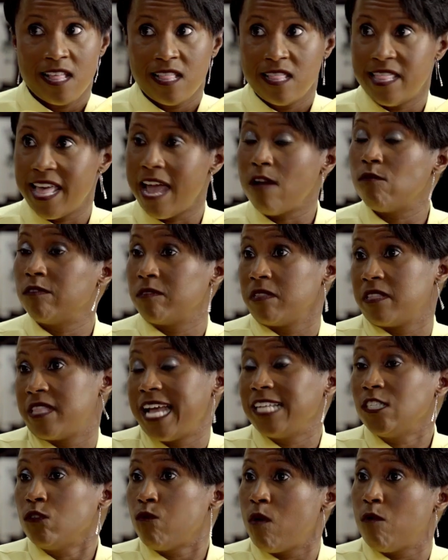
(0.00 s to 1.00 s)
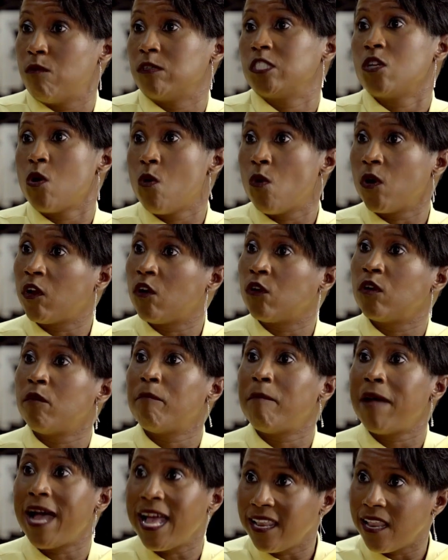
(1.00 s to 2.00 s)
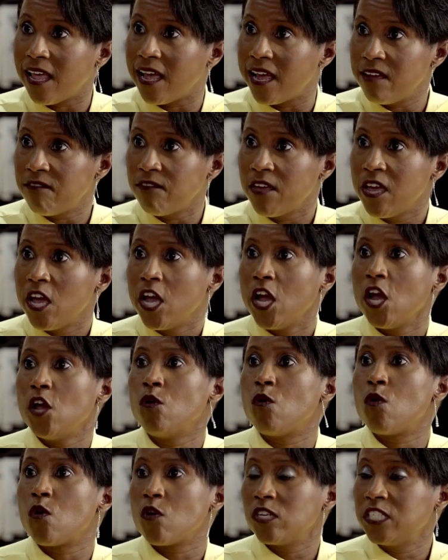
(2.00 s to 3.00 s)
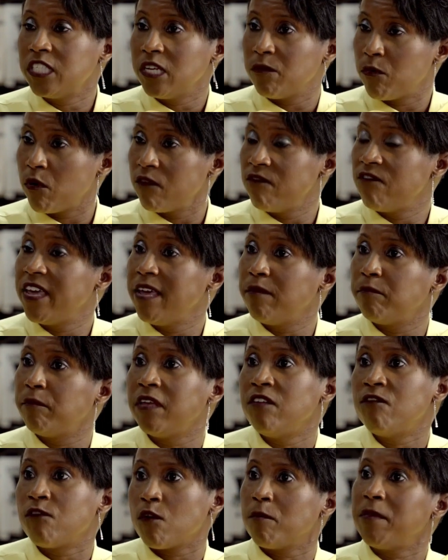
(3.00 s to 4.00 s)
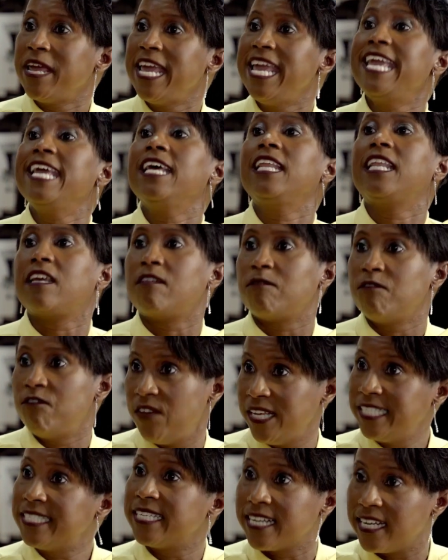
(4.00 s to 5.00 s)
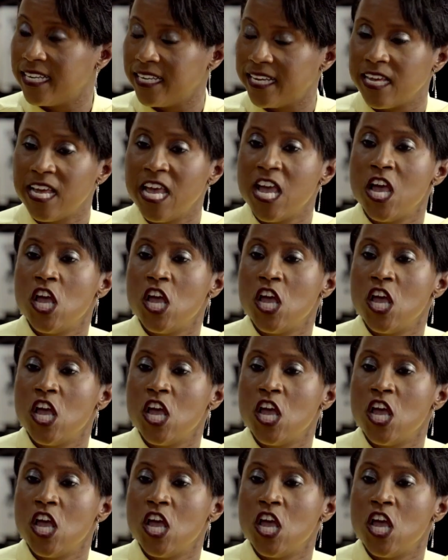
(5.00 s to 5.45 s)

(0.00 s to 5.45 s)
that's what was going on in my life in order to prevent me from healing physically.